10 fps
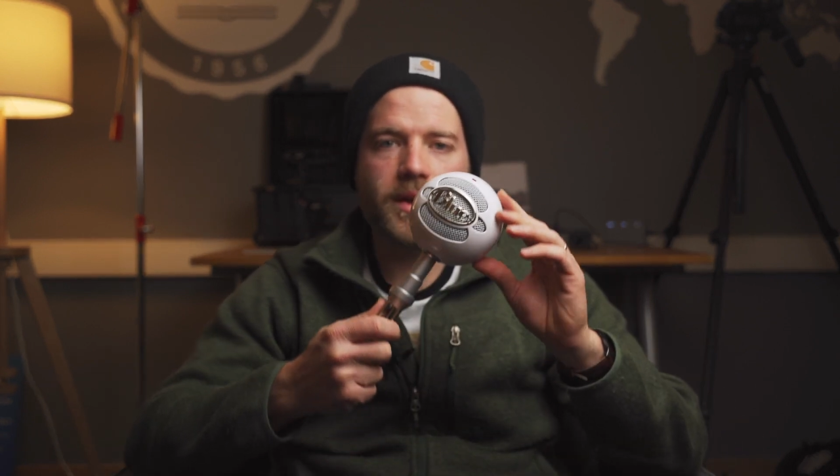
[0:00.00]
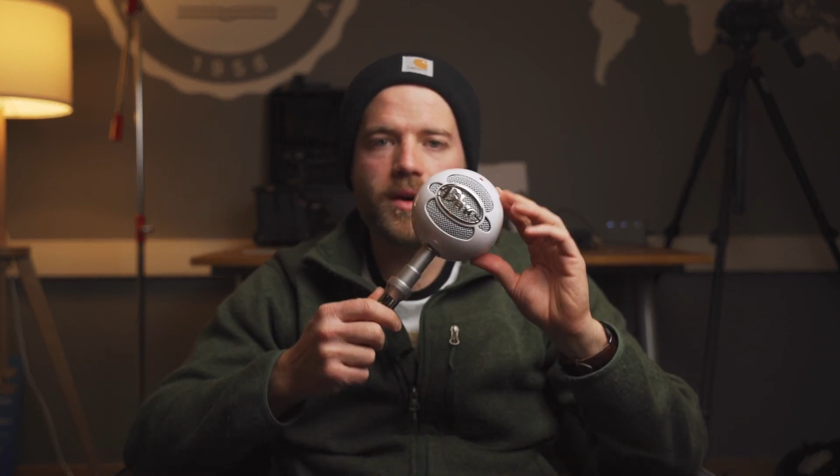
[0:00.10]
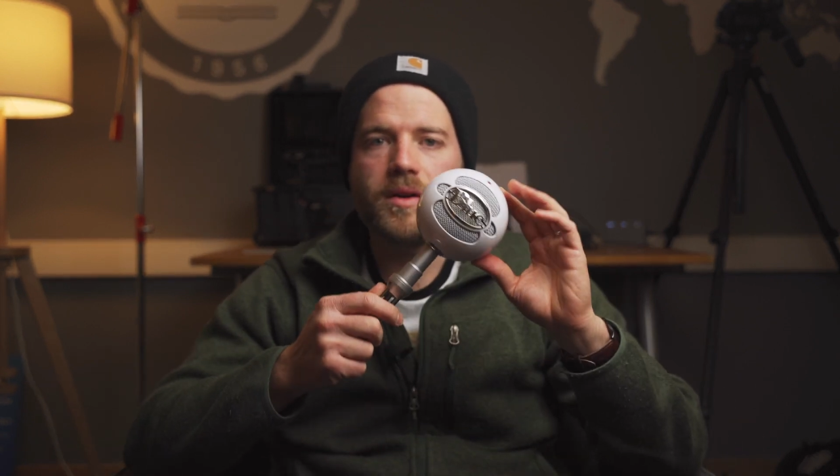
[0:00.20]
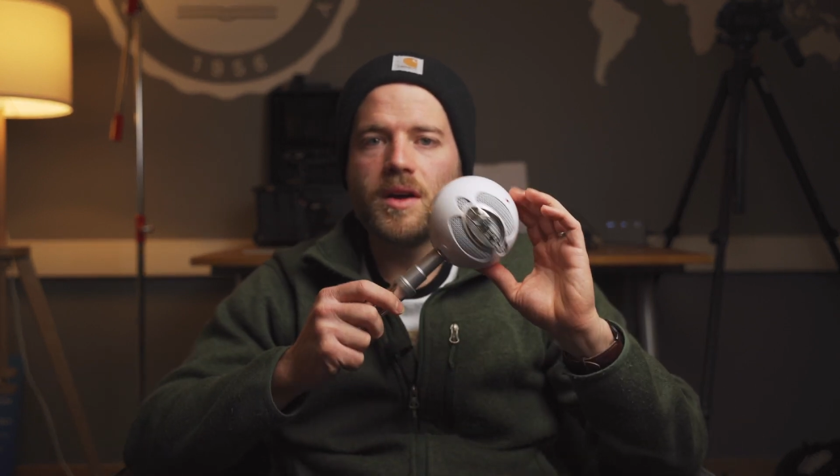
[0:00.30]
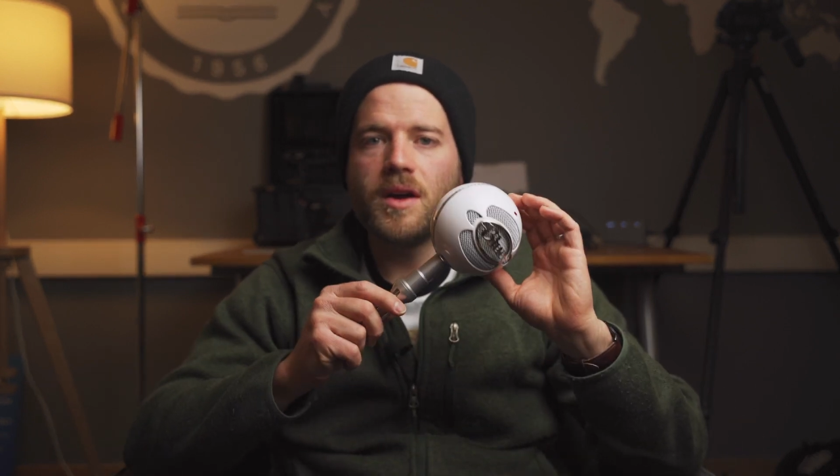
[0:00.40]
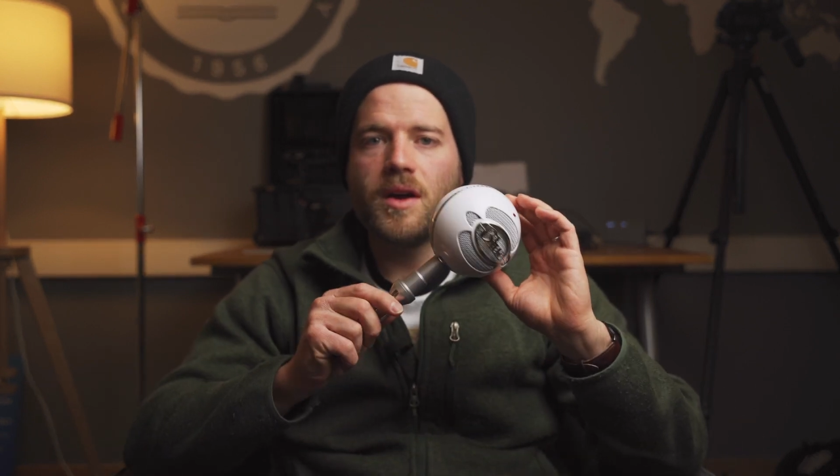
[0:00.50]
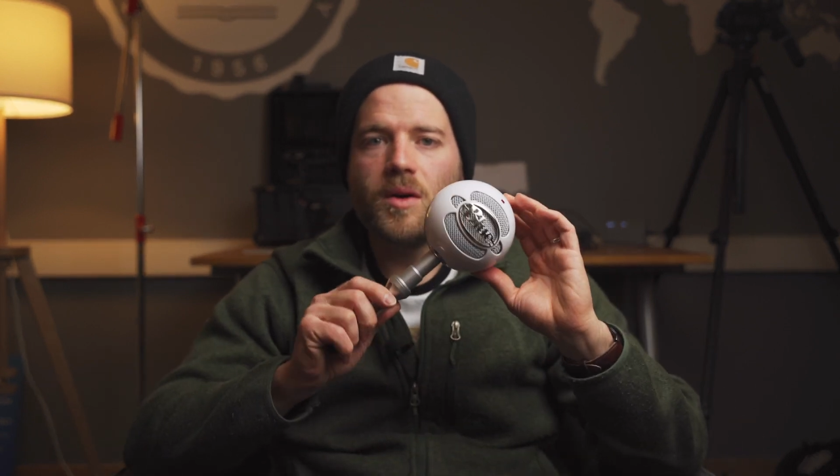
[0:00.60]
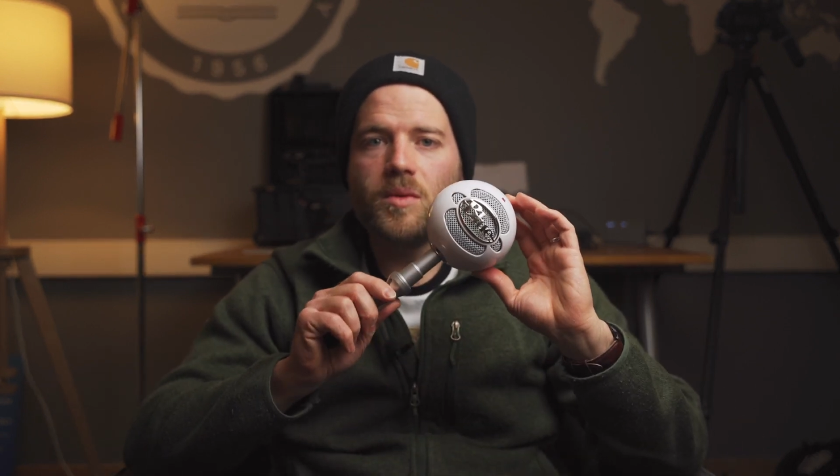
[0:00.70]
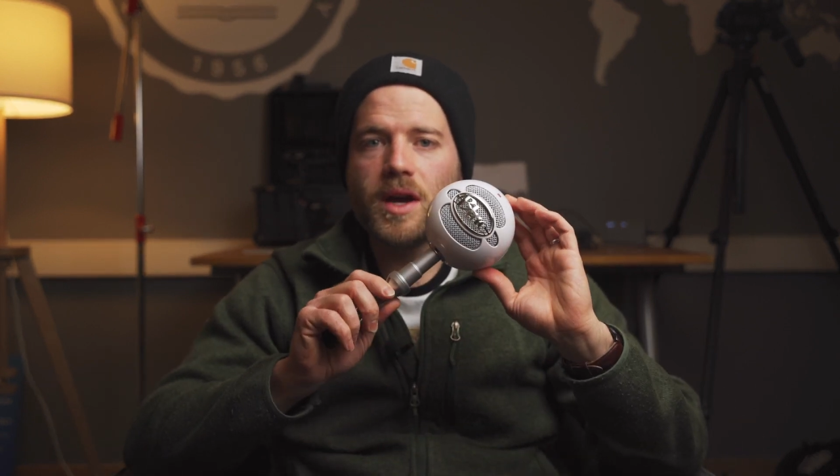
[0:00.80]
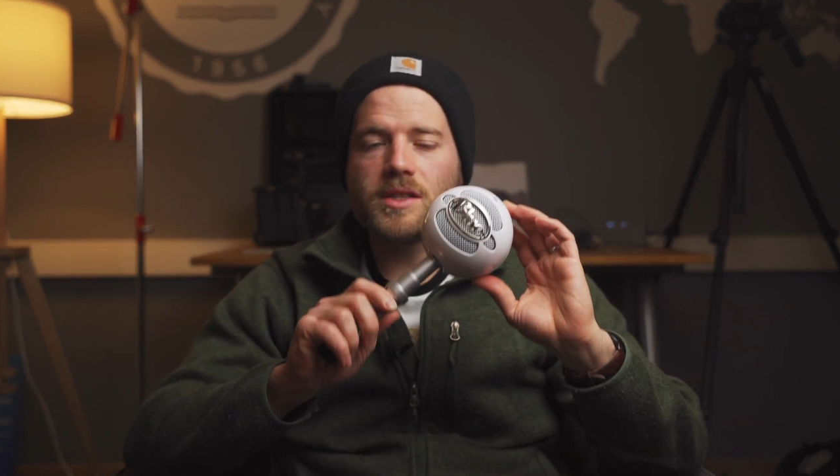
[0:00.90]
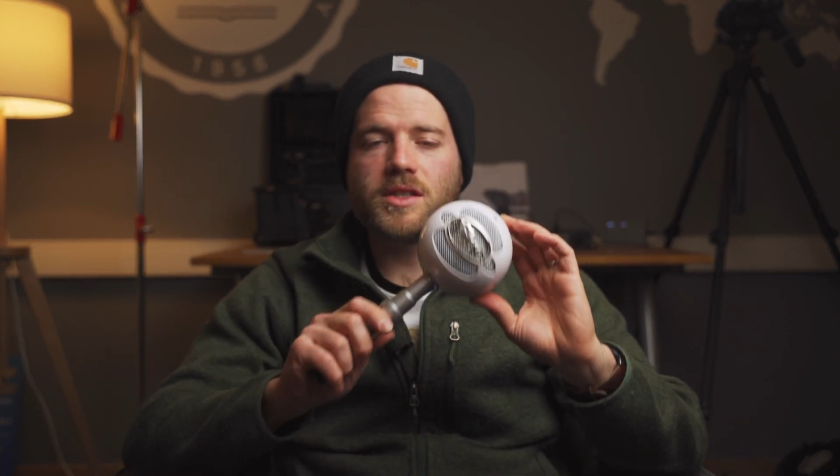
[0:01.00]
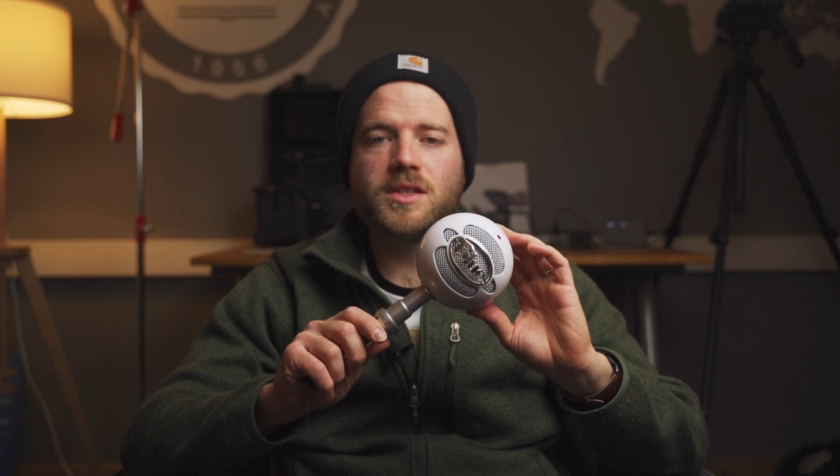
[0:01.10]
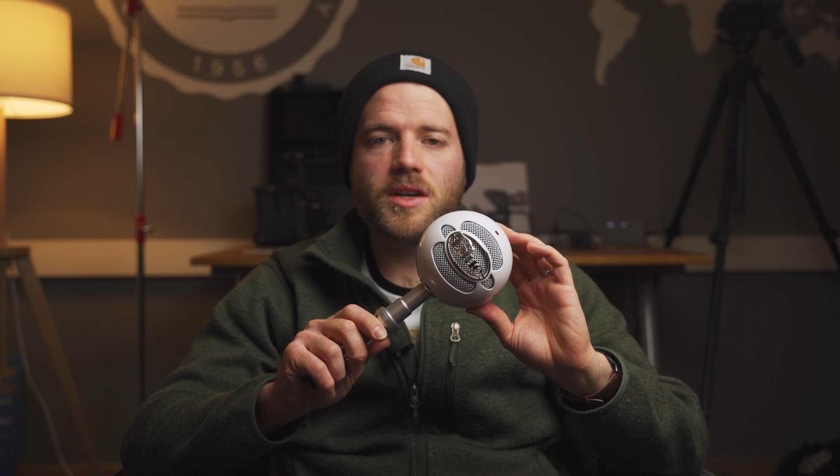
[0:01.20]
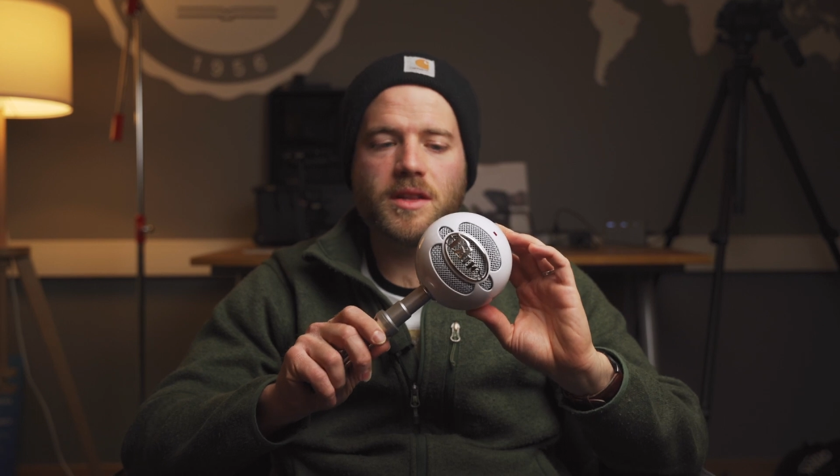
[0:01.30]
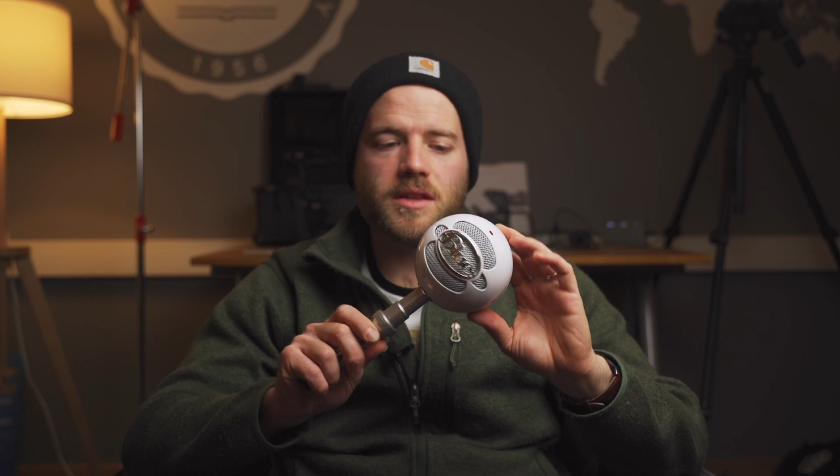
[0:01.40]
Now, we actually
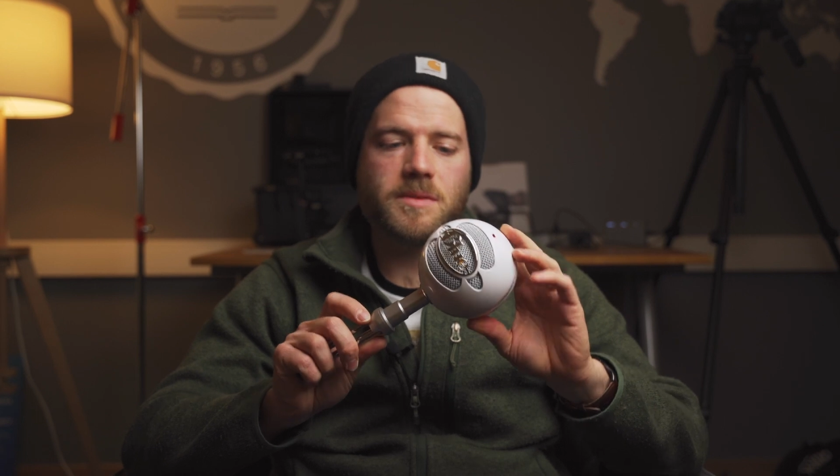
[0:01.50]
started